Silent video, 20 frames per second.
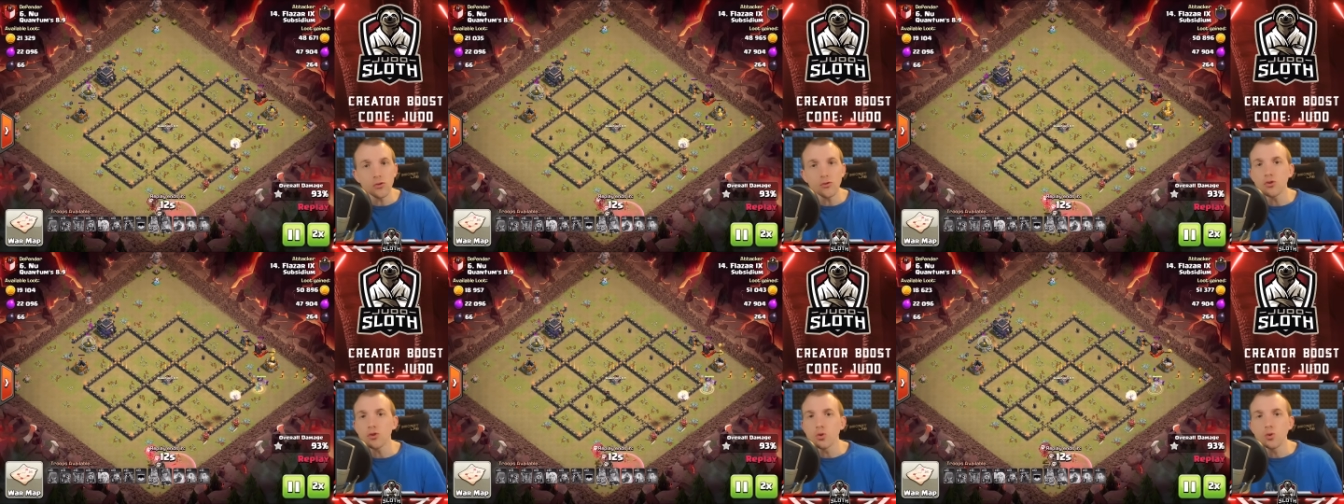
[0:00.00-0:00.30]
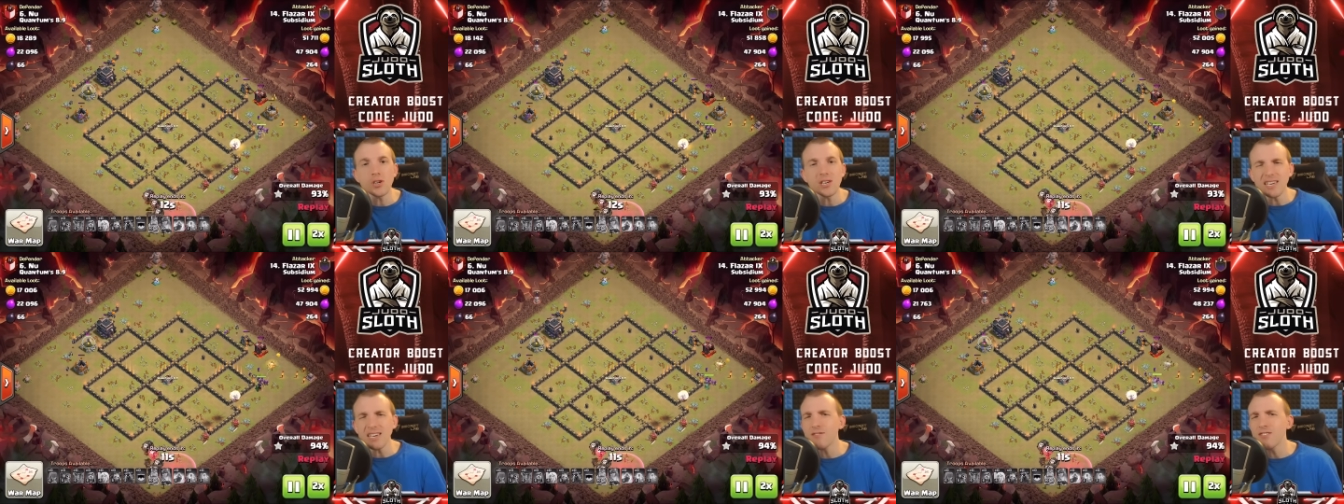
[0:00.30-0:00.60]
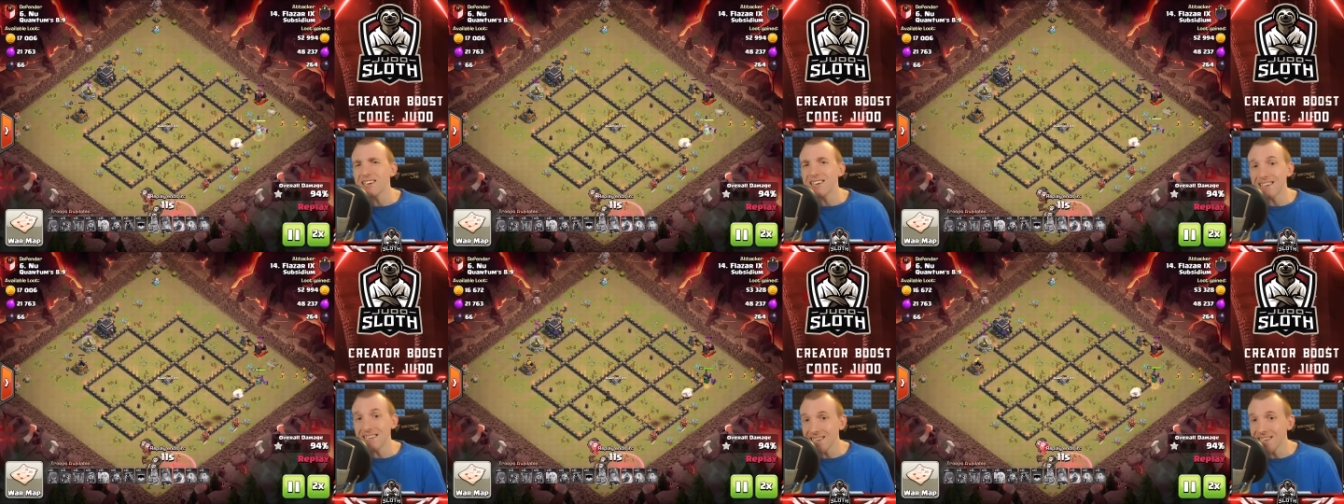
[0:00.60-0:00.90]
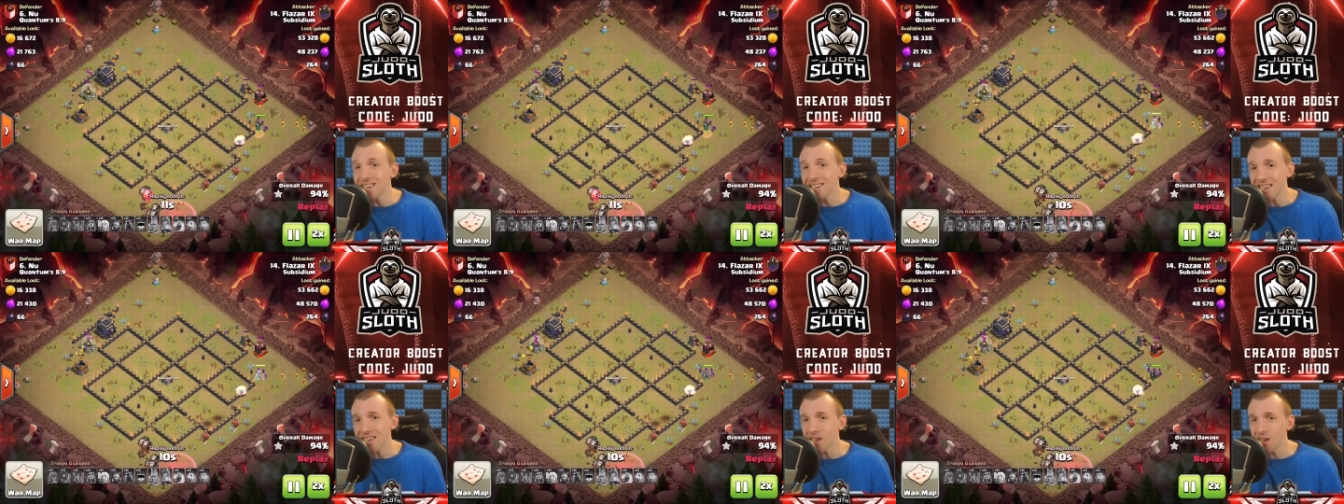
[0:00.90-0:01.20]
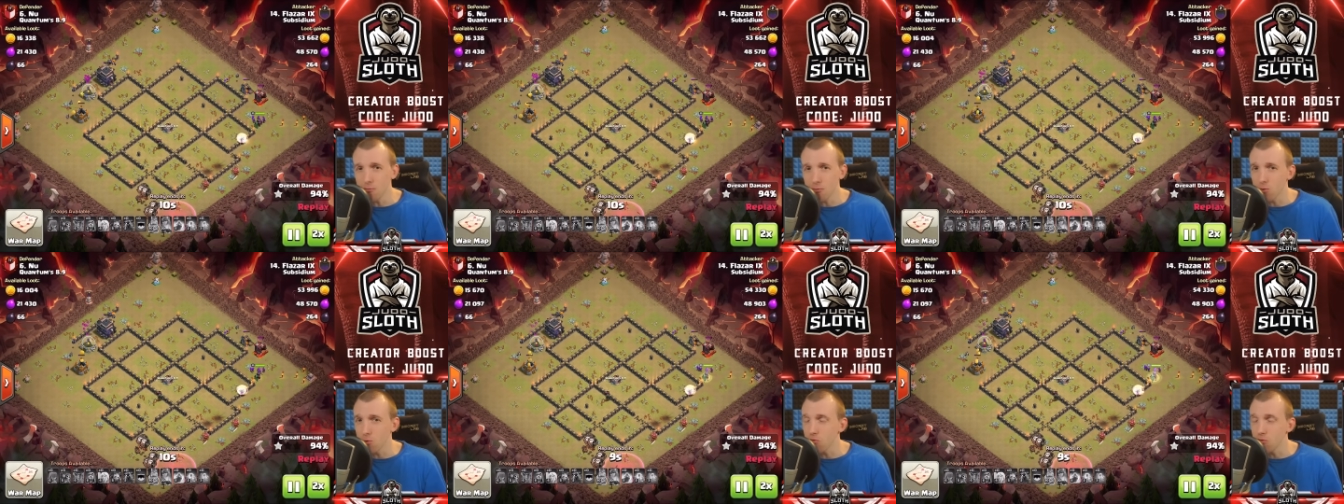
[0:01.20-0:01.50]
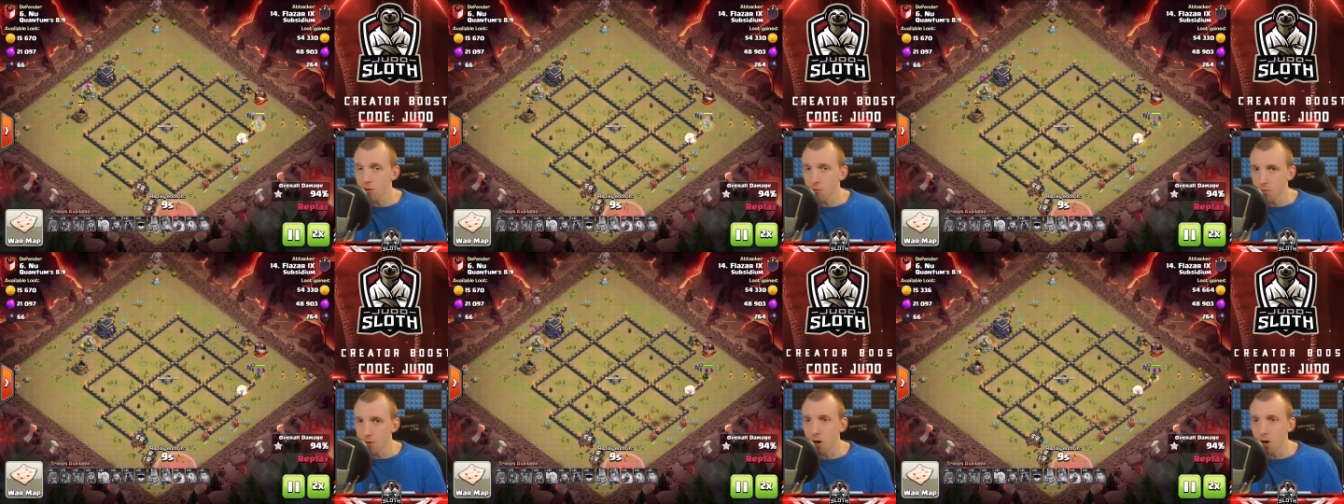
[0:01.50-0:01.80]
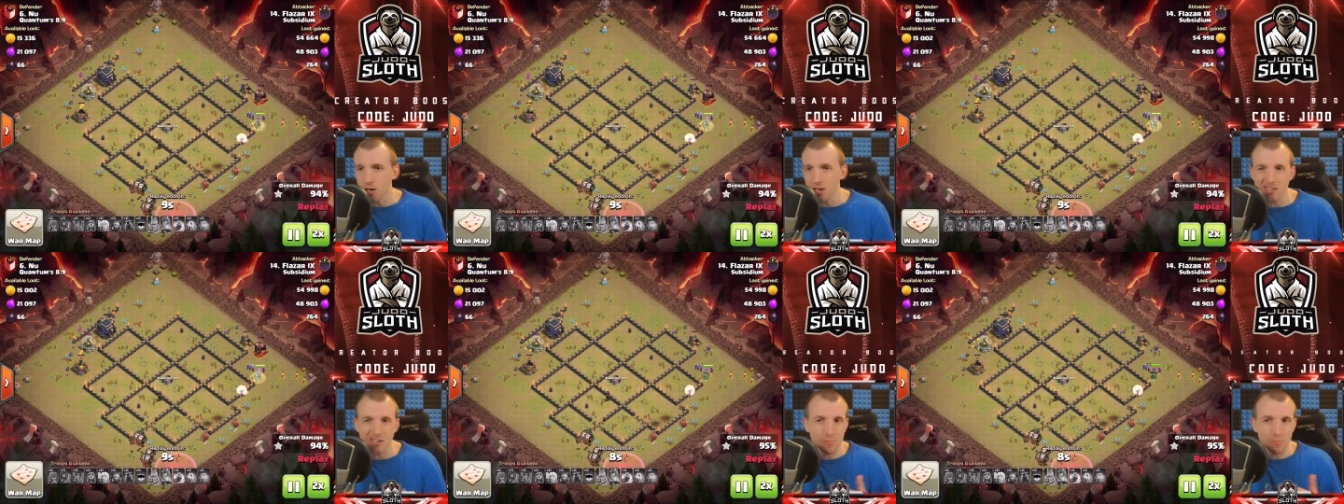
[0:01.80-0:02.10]
You don't even need heroes, to be
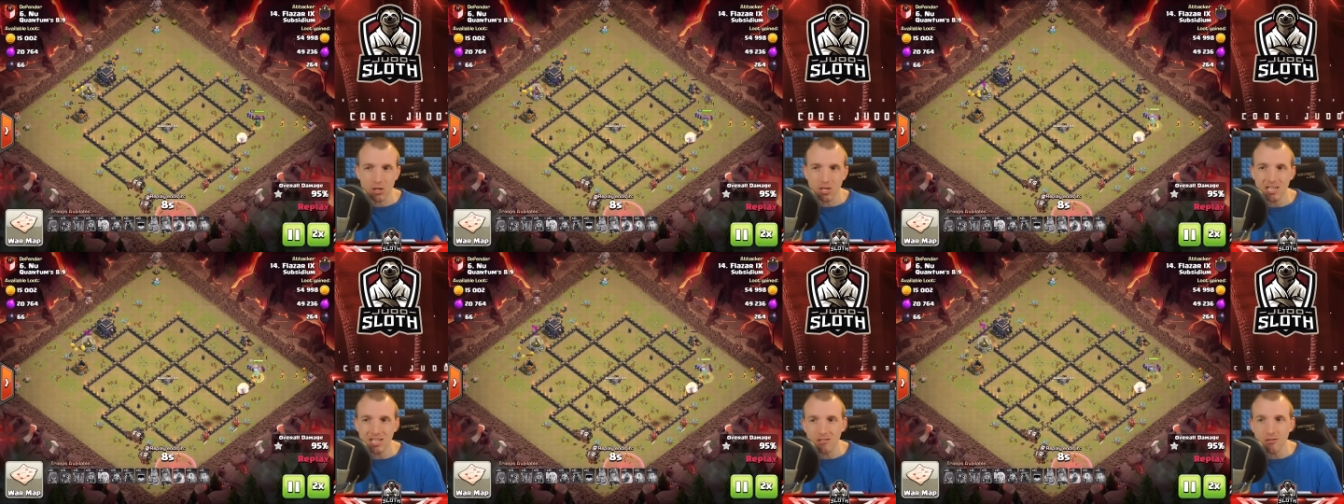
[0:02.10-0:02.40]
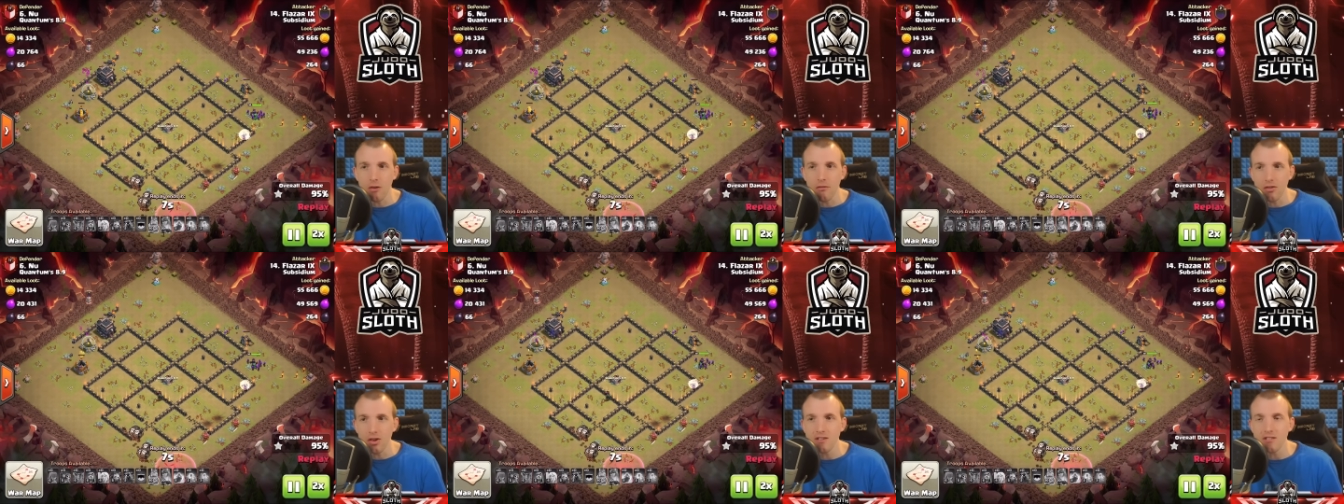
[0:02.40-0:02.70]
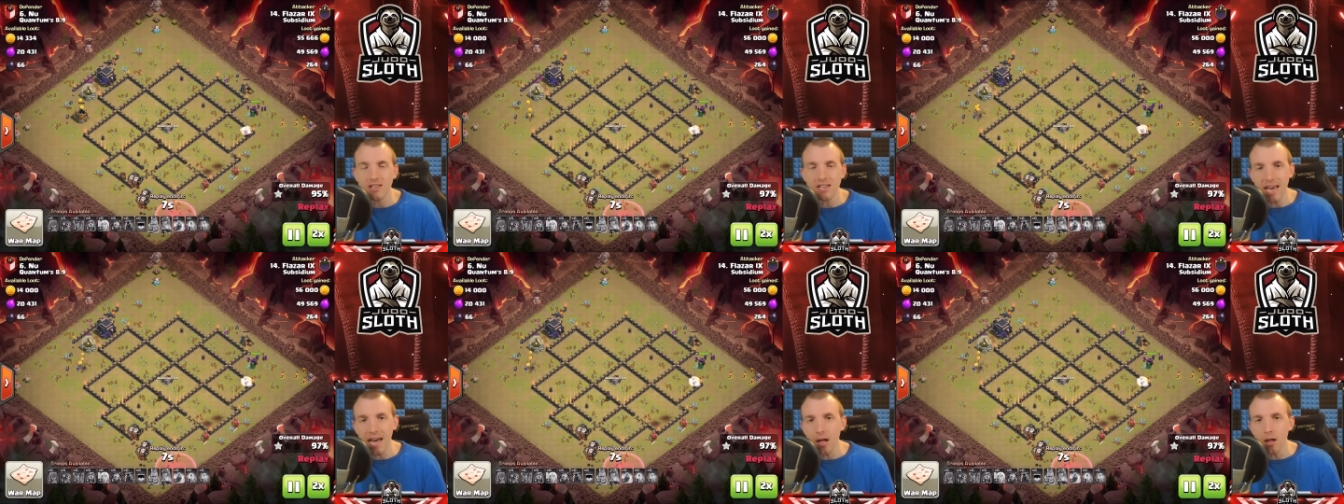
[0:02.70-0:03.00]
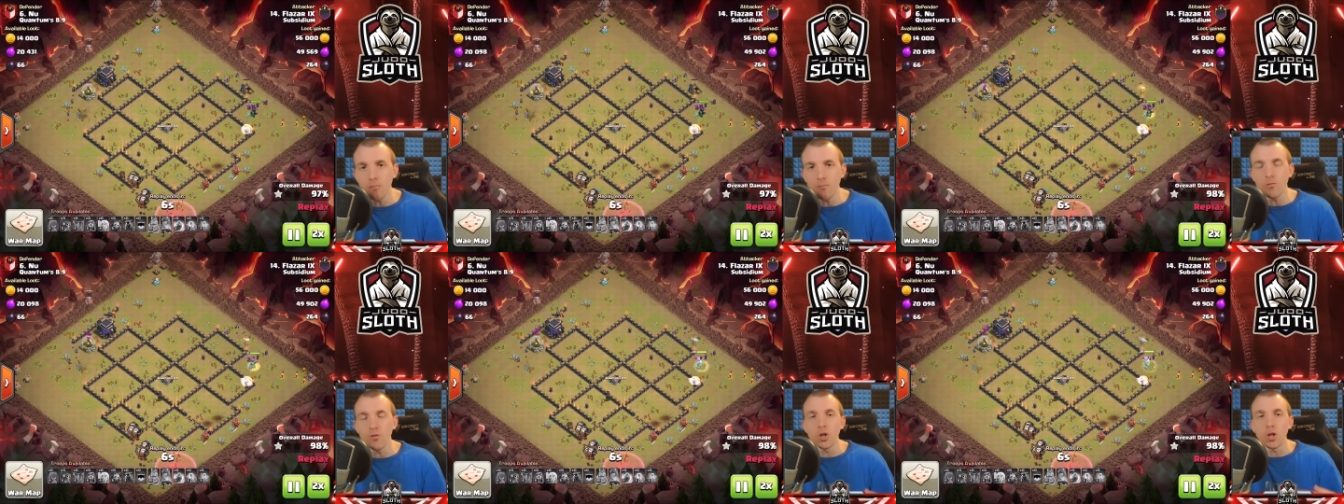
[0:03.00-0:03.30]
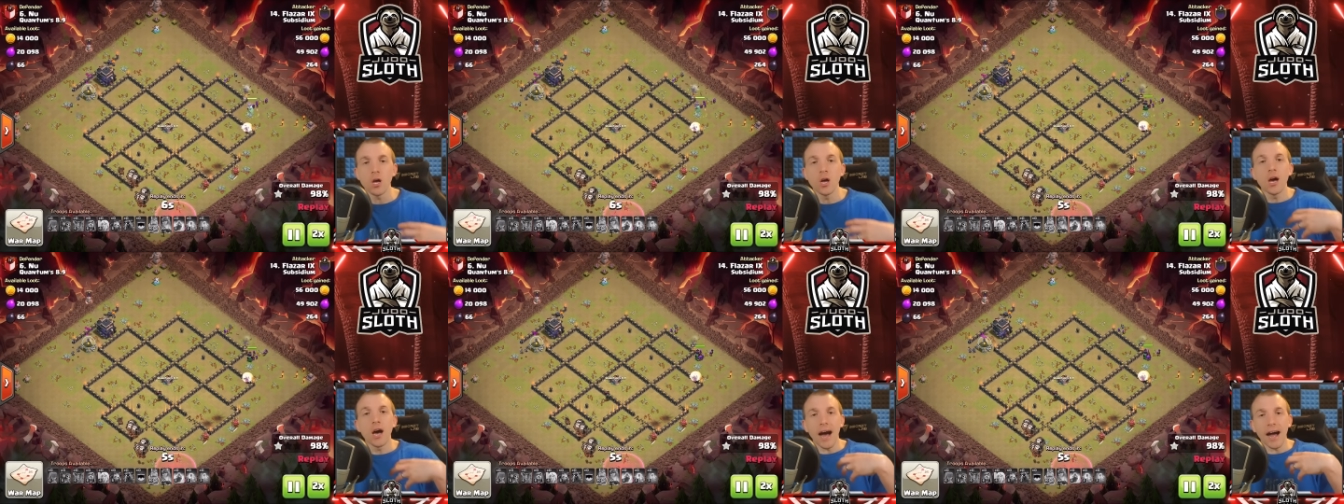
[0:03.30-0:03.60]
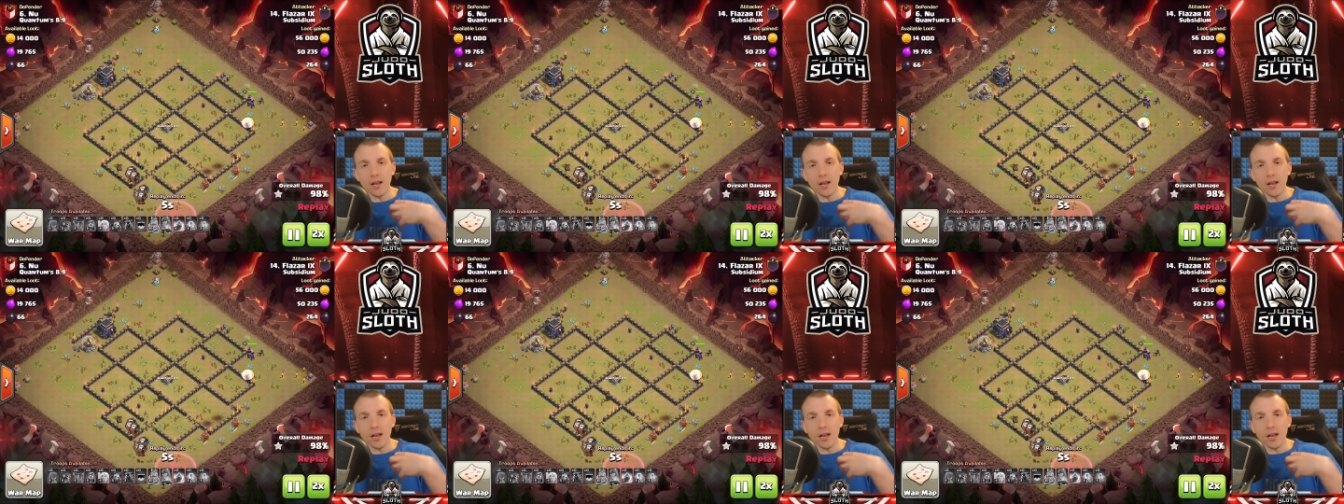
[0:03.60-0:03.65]
honest, but it is obviously helpful.